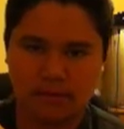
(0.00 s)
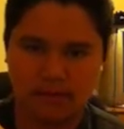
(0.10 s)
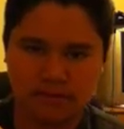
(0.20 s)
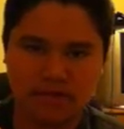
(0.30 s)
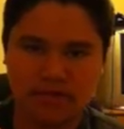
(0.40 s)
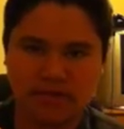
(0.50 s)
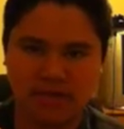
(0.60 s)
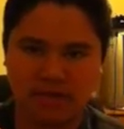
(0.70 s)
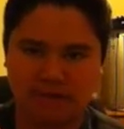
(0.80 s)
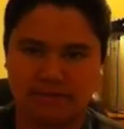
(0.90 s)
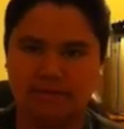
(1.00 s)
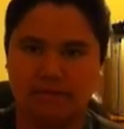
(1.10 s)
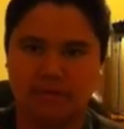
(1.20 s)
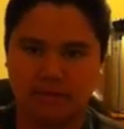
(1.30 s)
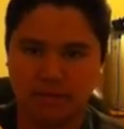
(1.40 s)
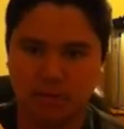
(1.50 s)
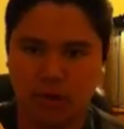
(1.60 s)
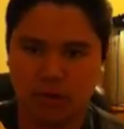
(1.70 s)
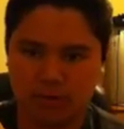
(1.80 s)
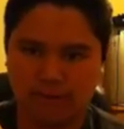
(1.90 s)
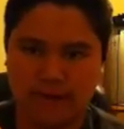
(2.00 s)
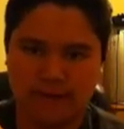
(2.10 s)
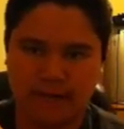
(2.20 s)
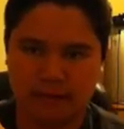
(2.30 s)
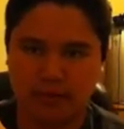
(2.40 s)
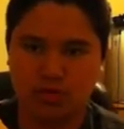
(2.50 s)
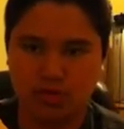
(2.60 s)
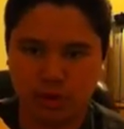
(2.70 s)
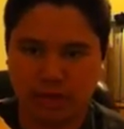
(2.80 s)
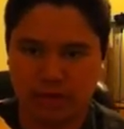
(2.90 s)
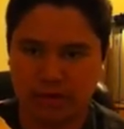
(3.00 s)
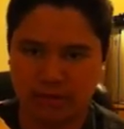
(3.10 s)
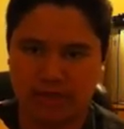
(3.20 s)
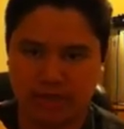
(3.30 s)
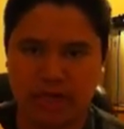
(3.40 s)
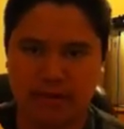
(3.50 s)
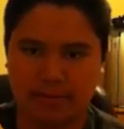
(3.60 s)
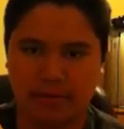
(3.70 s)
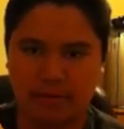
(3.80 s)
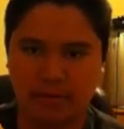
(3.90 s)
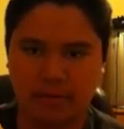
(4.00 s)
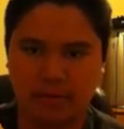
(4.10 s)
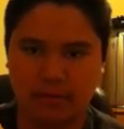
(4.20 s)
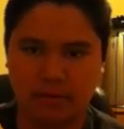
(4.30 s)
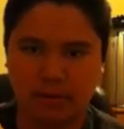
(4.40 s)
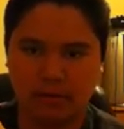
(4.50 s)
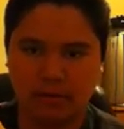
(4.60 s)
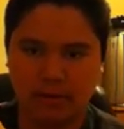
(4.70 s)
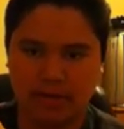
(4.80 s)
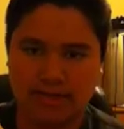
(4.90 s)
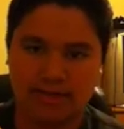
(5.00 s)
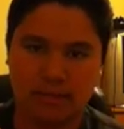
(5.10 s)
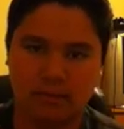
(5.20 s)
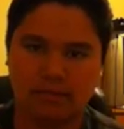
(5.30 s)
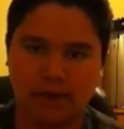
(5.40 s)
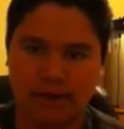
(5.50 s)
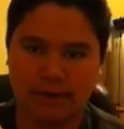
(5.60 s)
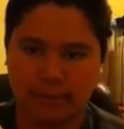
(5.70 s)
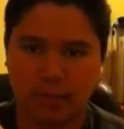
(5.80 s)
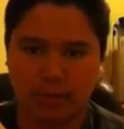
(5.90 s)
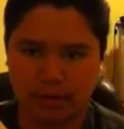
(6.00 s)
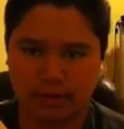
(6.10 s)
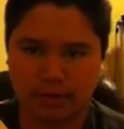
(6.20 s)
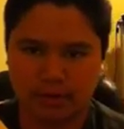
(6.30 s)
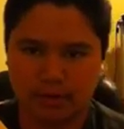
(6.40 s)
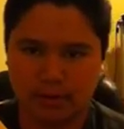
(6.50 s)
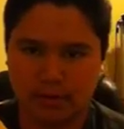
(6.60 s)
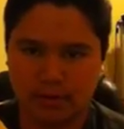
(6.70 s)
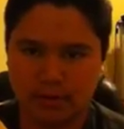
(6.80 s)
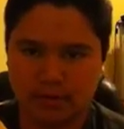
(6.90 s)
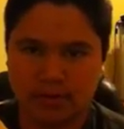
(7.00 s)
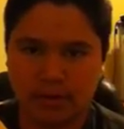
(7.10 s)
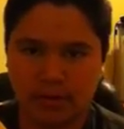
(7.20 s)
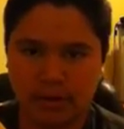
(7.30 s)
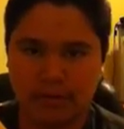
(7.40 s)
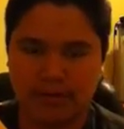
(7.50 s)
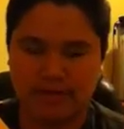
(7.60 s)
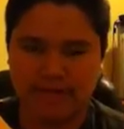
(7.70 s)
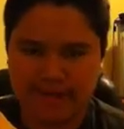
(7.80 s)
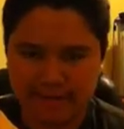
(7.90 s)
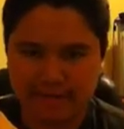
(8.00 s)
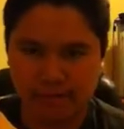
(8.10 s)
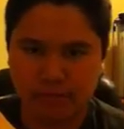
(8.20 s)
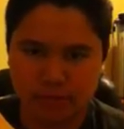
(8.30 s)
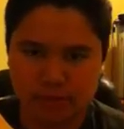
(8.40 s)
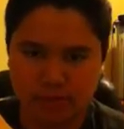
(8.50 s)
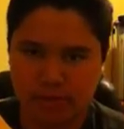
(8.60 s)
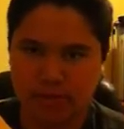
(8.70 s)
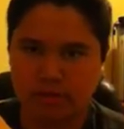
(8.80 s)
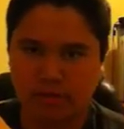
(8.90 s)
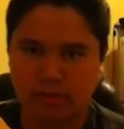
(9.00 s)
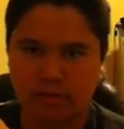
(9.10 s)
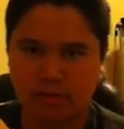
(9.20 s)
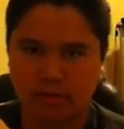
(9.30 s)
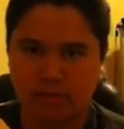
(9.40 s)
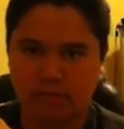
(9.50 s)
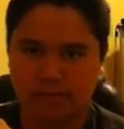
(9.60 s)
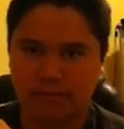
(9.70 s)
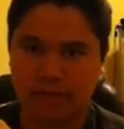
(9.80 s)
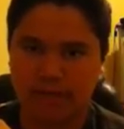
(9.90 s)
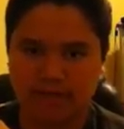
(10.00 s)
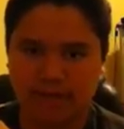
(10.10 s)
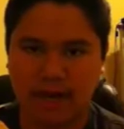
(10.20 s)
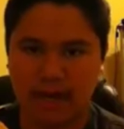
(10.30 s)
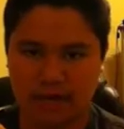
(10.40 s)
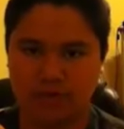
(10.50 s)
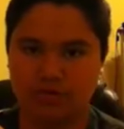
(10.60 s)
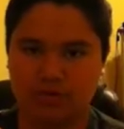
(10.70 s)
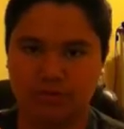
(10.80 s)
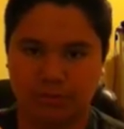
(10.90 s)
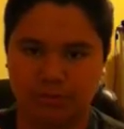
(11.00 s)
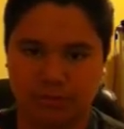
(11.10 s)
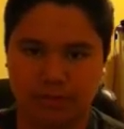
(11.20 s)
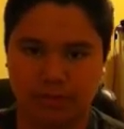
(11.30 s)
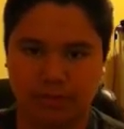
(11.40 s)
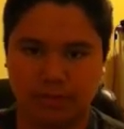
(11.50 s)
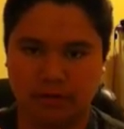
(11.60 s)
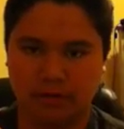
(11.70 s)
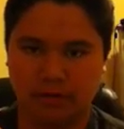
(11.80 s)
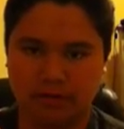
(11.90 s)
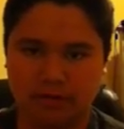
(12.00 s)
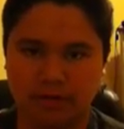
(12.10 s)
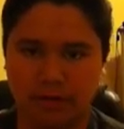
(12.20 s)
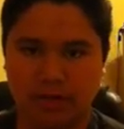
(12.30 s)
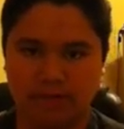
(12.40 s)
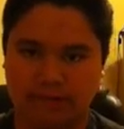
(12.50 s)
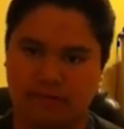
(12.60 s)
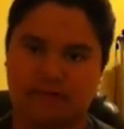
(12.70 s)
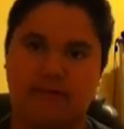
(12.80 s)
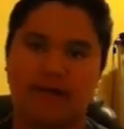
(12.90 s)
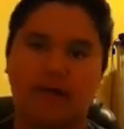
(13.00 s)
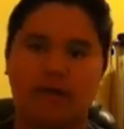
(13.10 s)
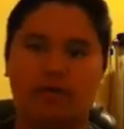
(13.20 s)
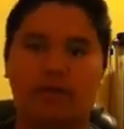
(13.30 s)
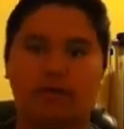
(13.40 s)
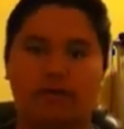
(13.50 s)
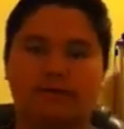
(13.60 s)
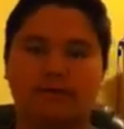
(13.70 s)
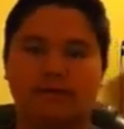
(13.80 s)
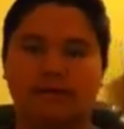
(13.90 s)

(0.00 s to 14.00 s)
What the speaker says: Soon enough, you all will find out who crowned me champion. It is someone very important. Someone who has influenced me for my entire YouTube career. Soon enough, you'll find out who it is.